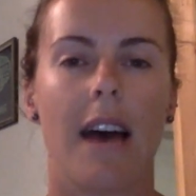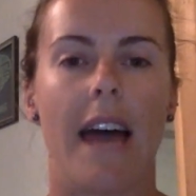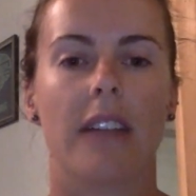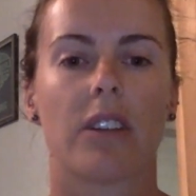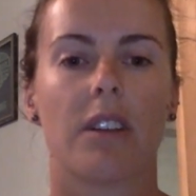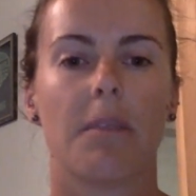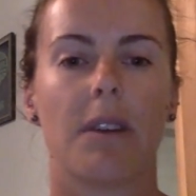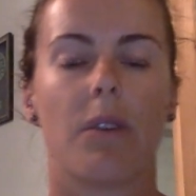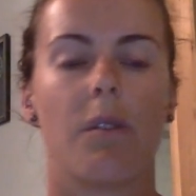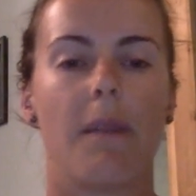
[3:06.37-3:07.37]
and it's going to be
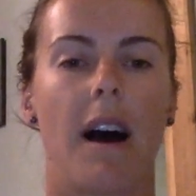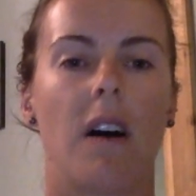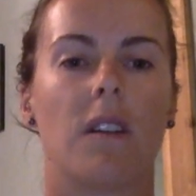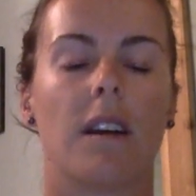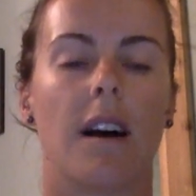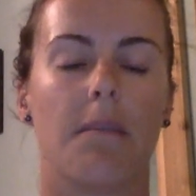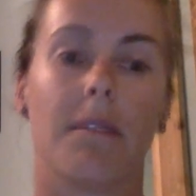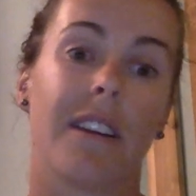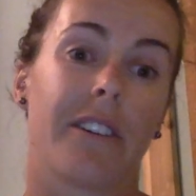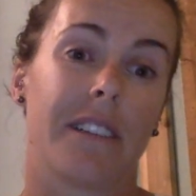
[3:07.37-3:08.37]
all about um,
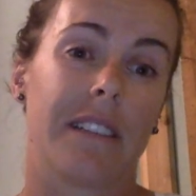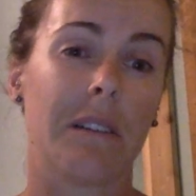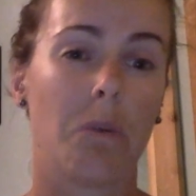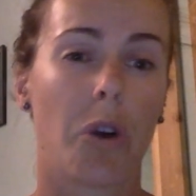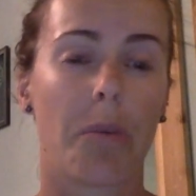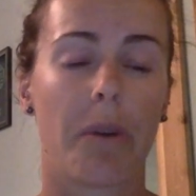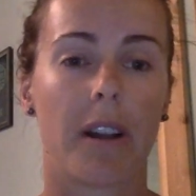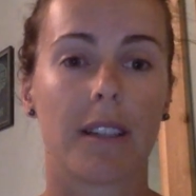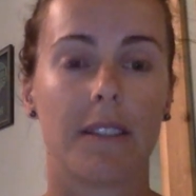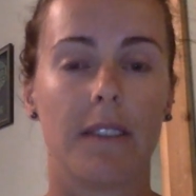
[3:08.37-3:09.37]
increasing work
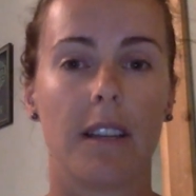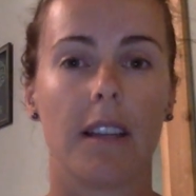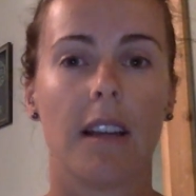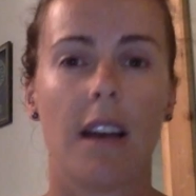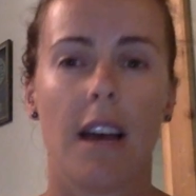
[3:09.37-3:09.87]
productivity.